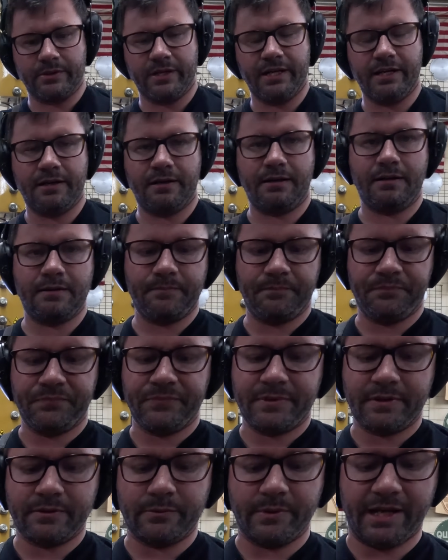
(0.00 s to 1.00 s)
here
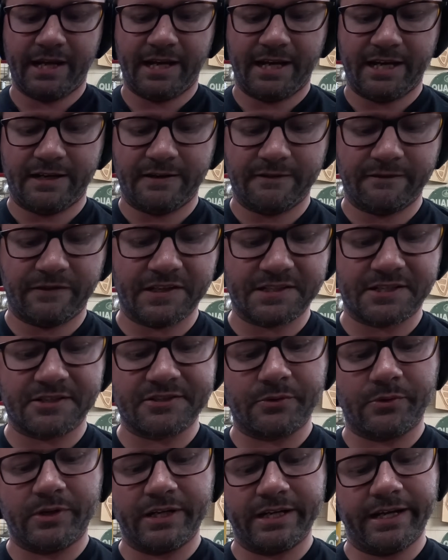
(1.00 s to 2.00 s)
we have, this is
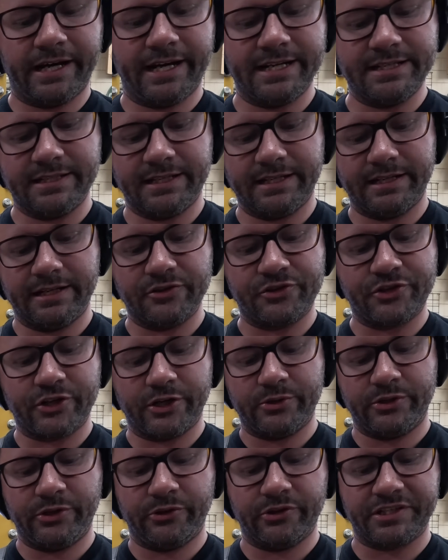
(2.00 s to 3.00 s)
the one I did and
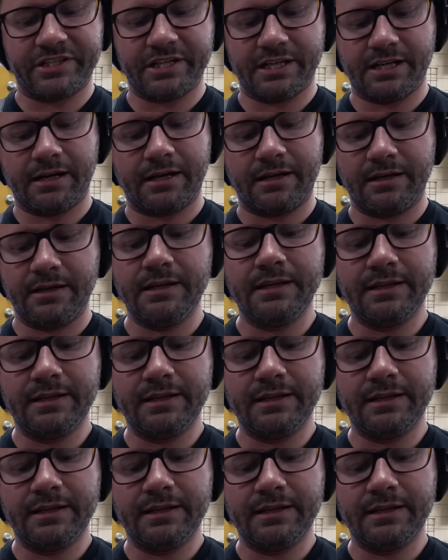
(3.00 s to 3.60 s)
showed you the tuck.